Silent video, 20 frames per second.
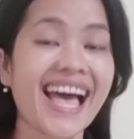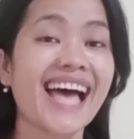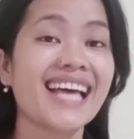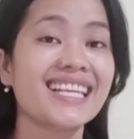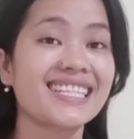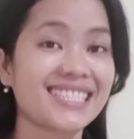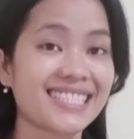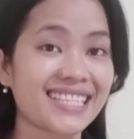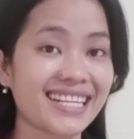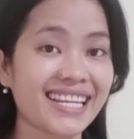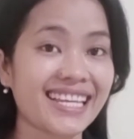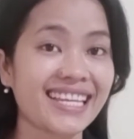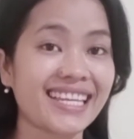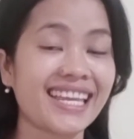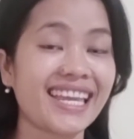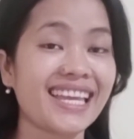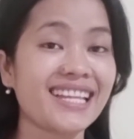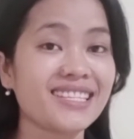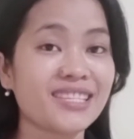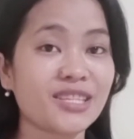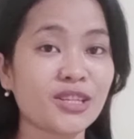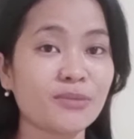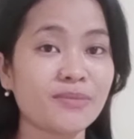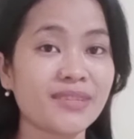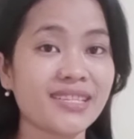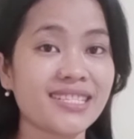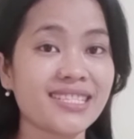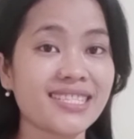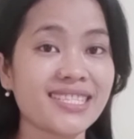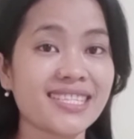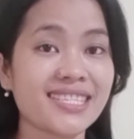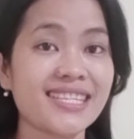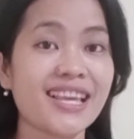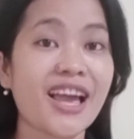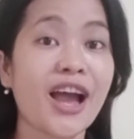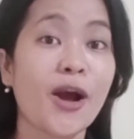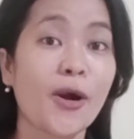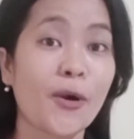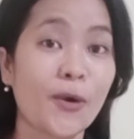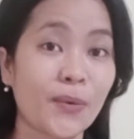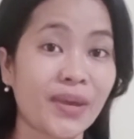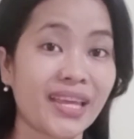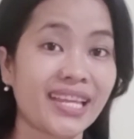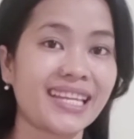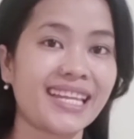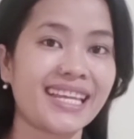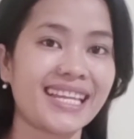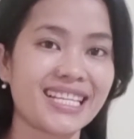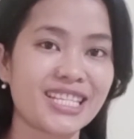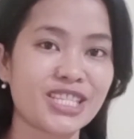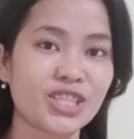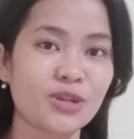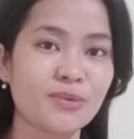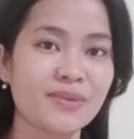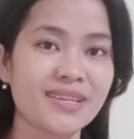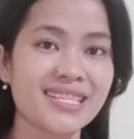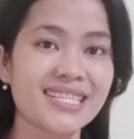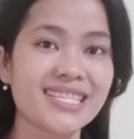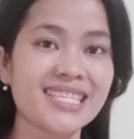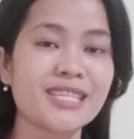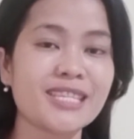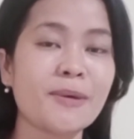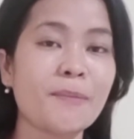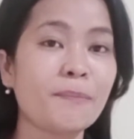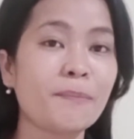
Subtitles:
string instruments, wind instruments,